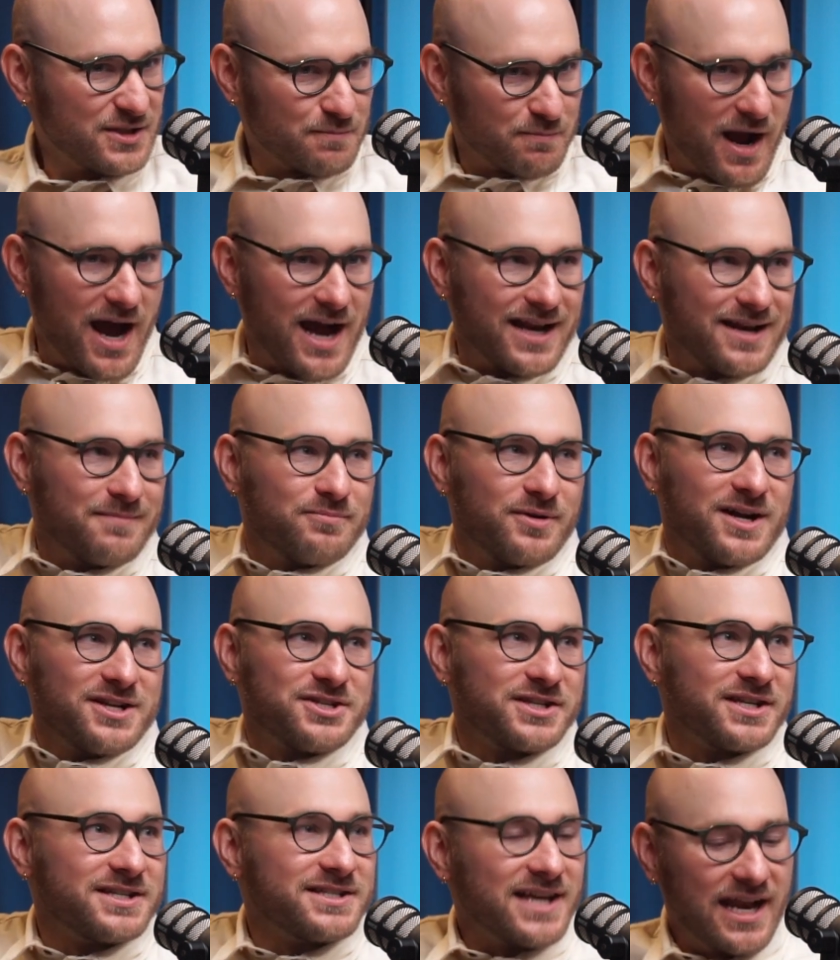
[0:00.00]
Pride and
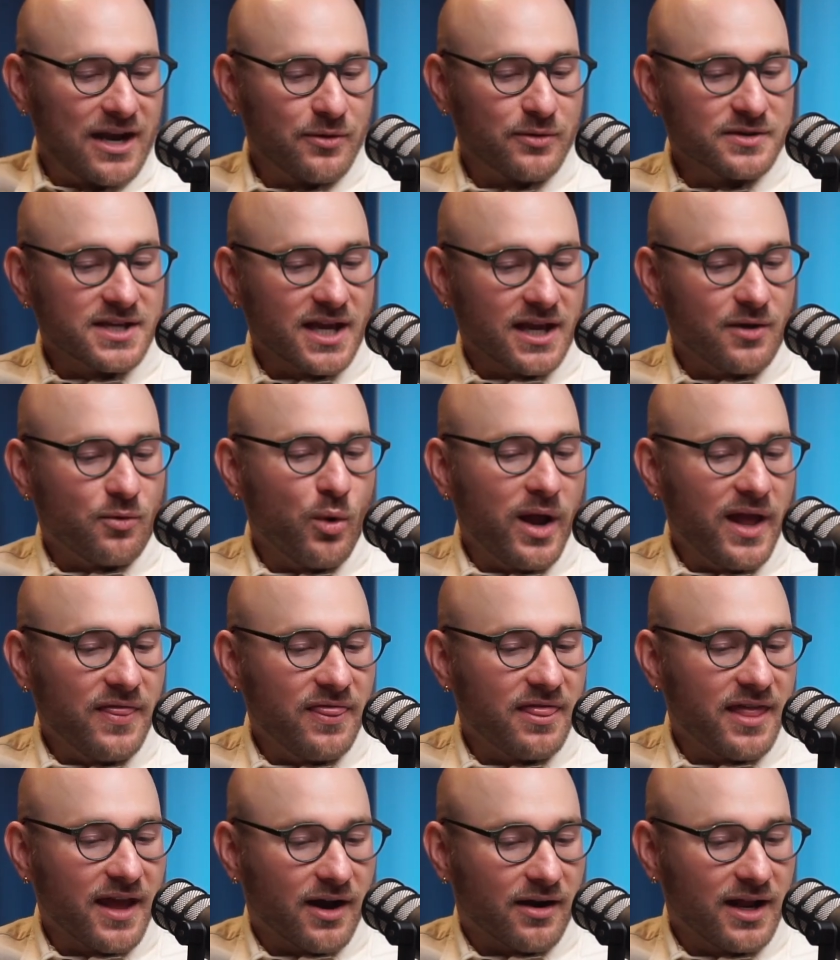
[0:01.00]
Prejudice. And it was like
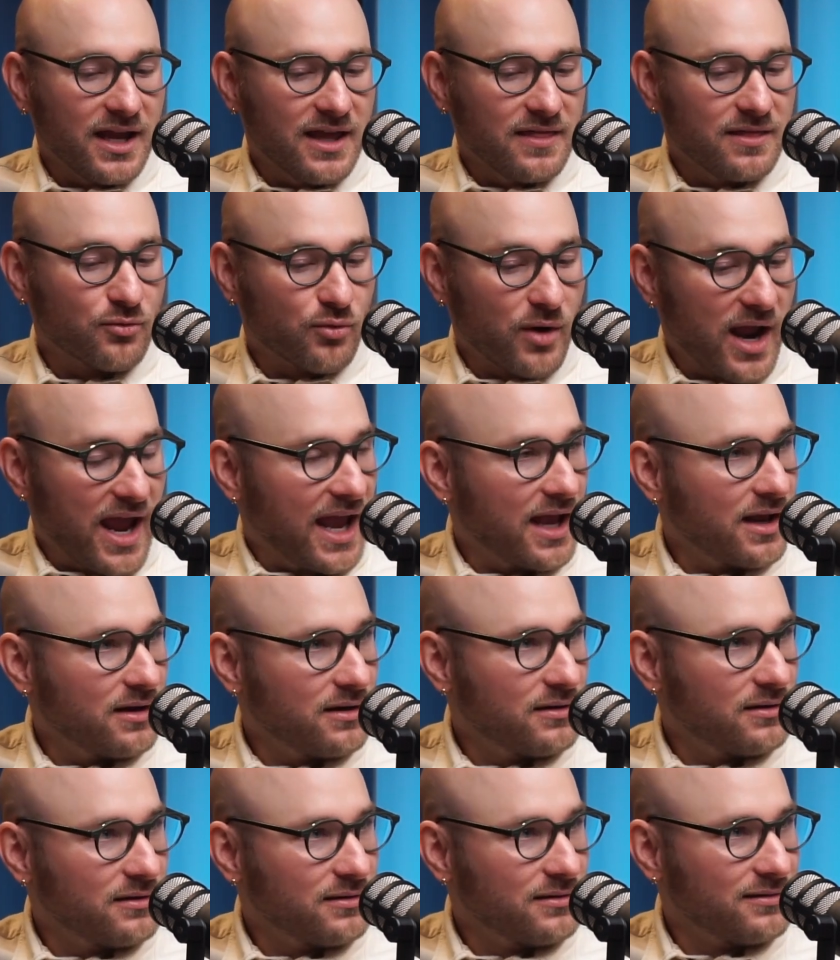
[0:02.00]
when they're in the
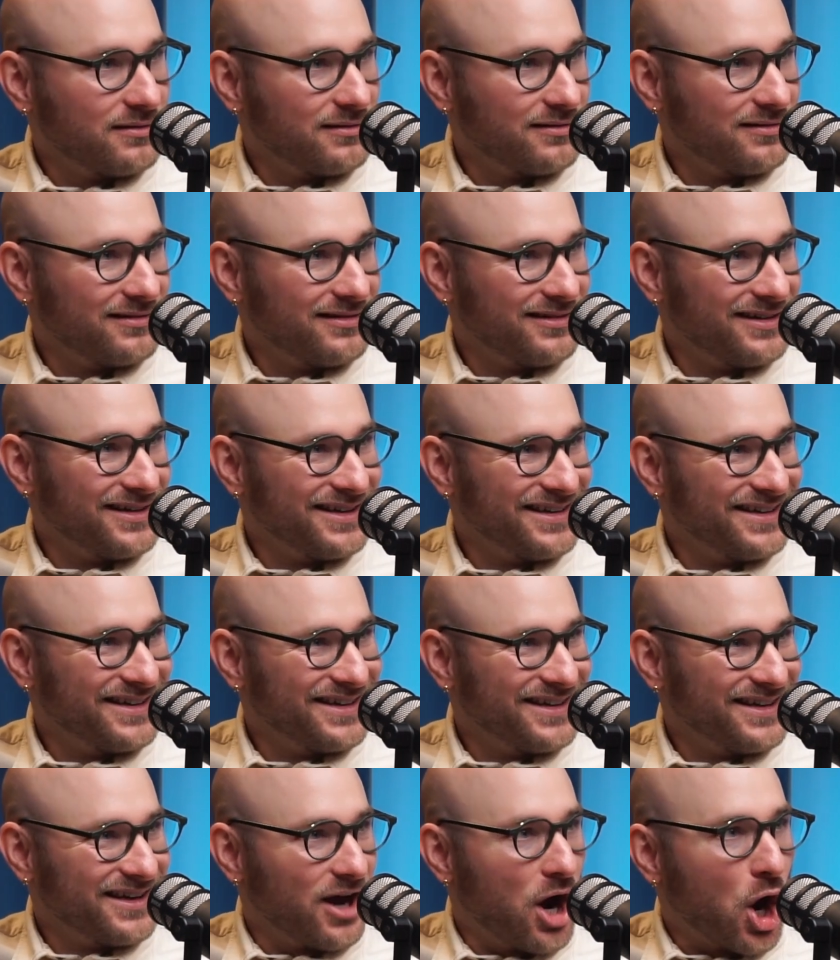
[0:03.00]
rain
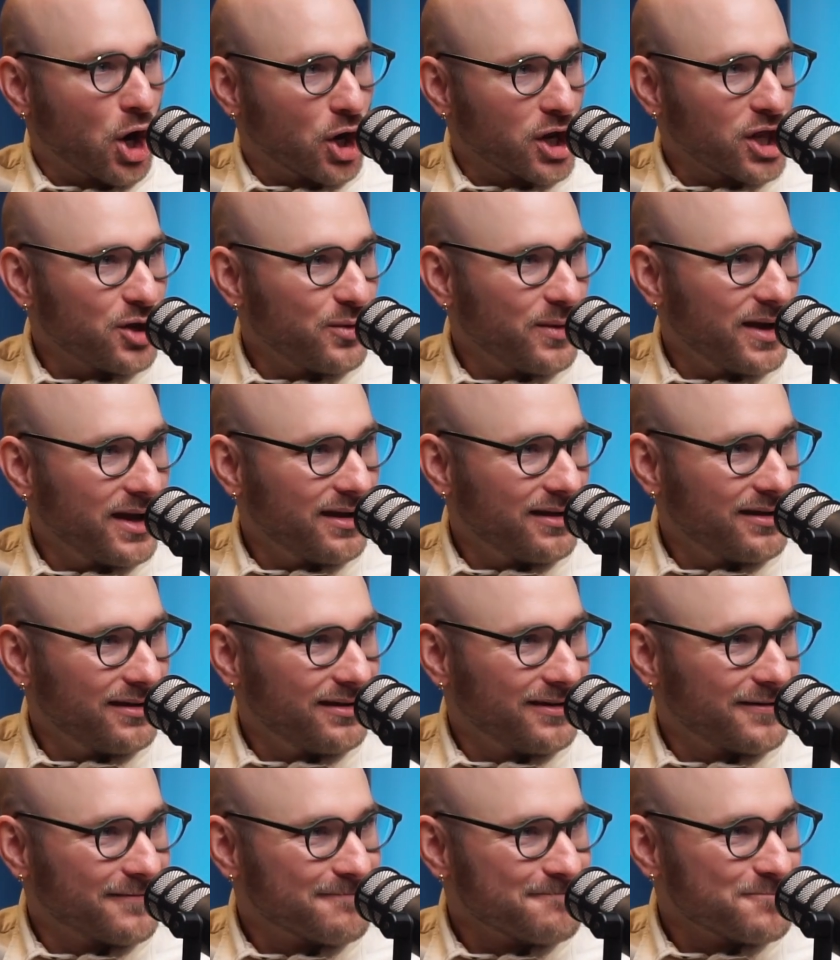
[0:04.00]
arguing
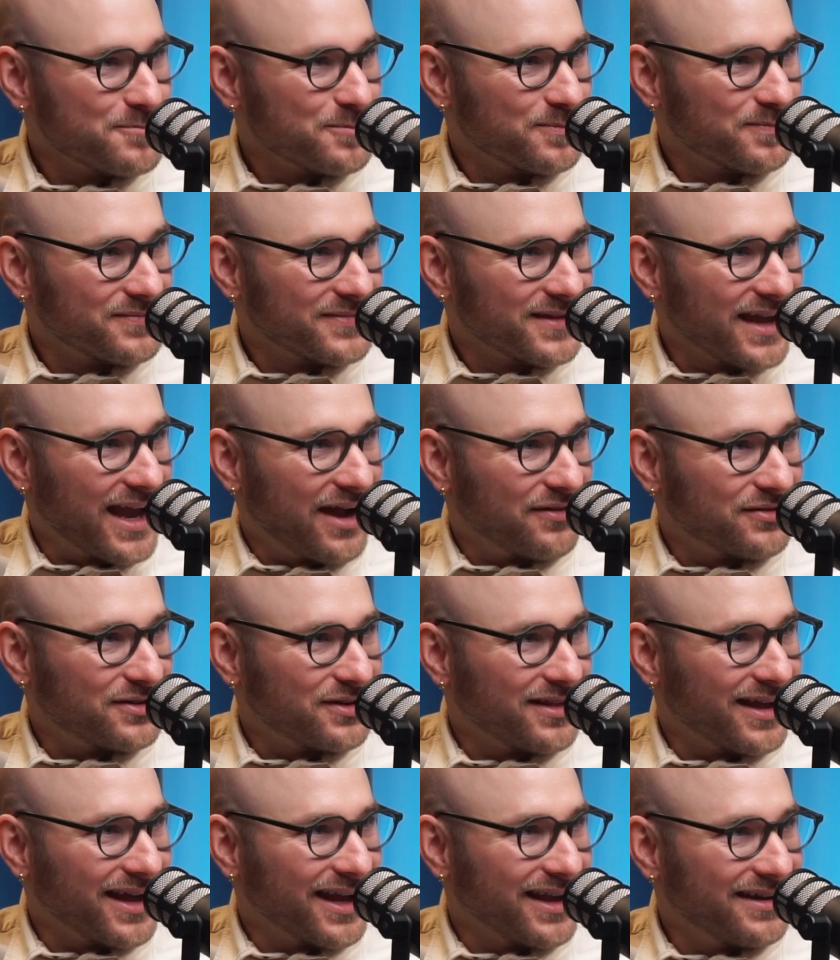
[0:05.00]
after
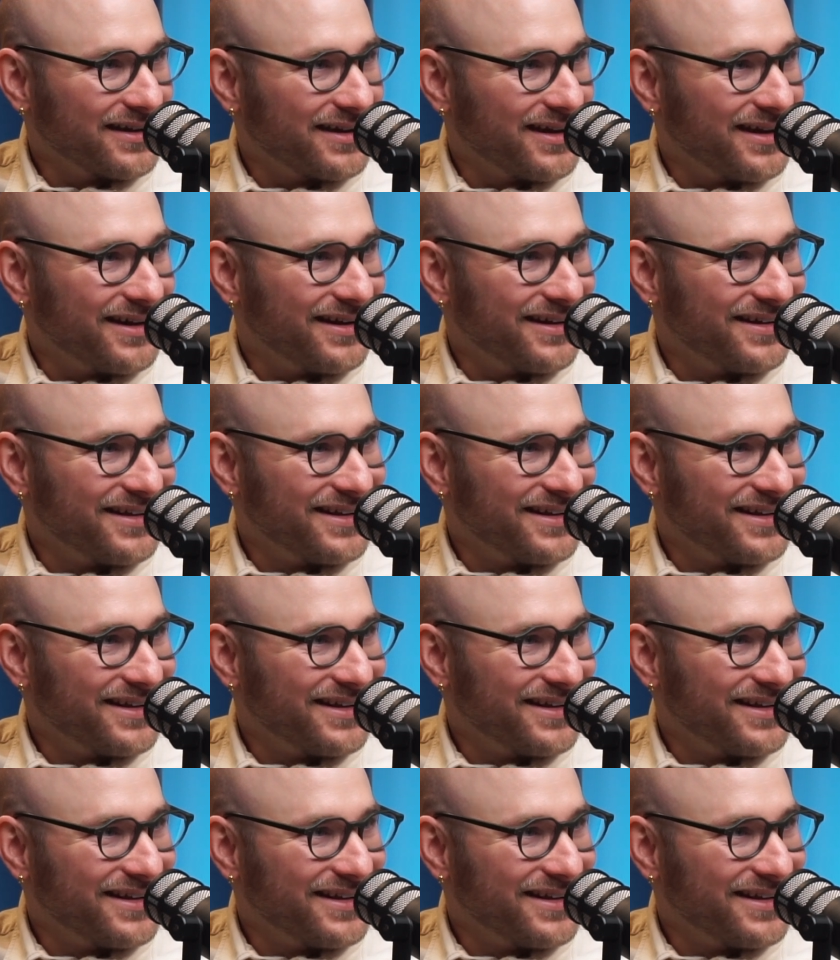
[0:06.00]
like it uh, took you